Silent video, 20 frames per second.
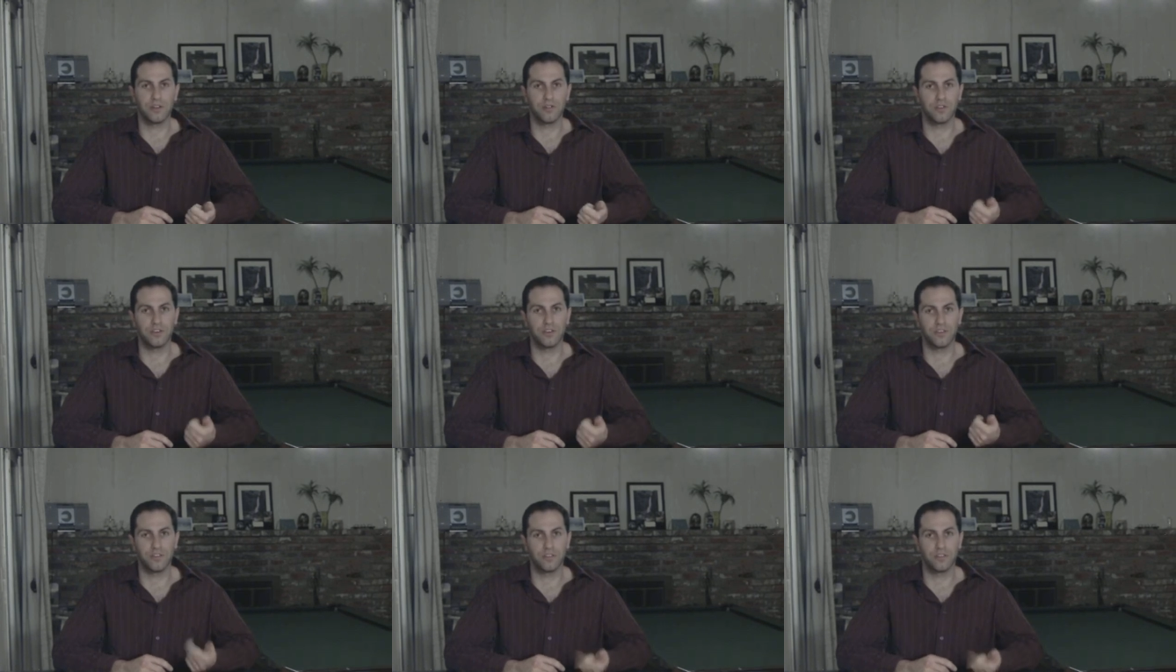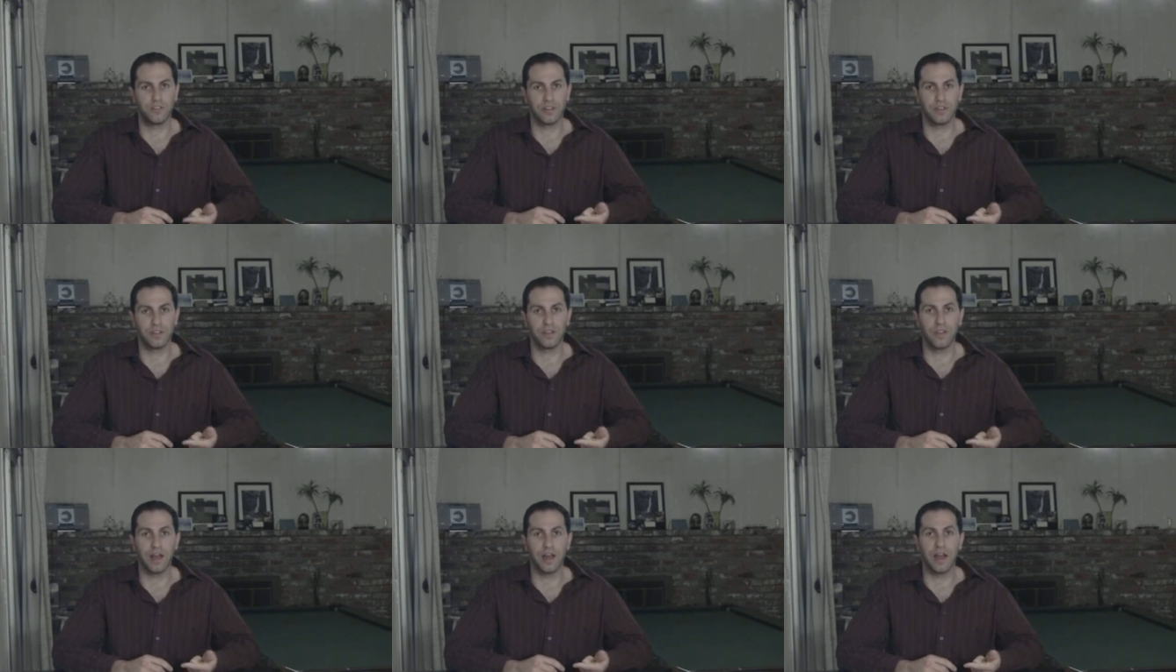
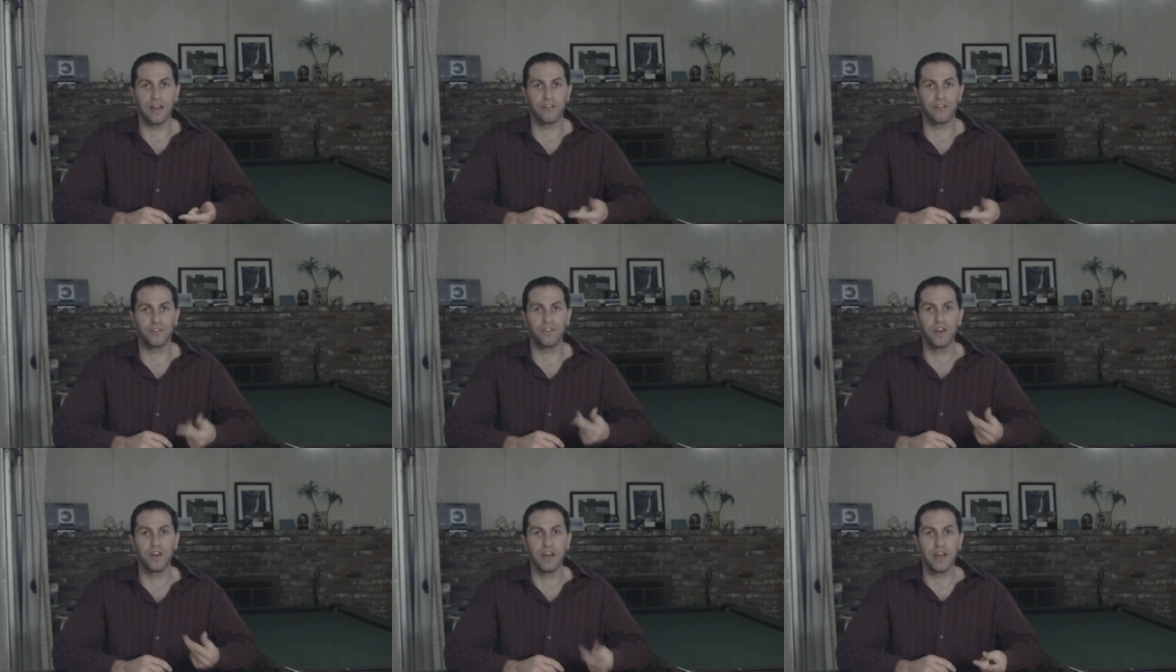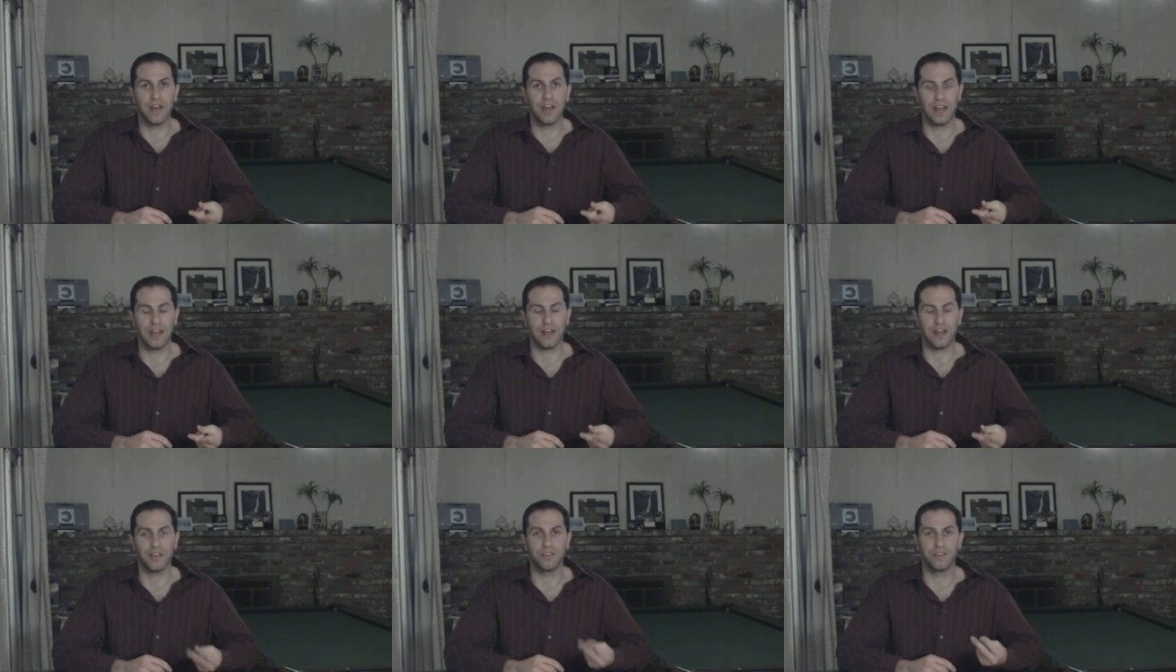efficiency, life,
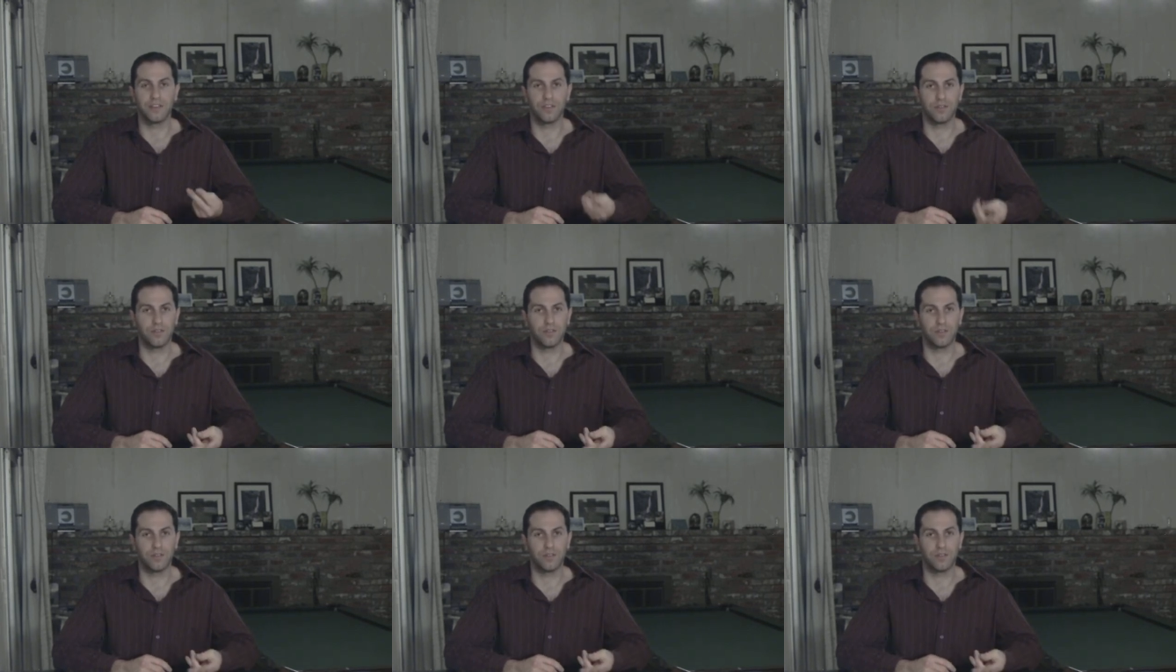and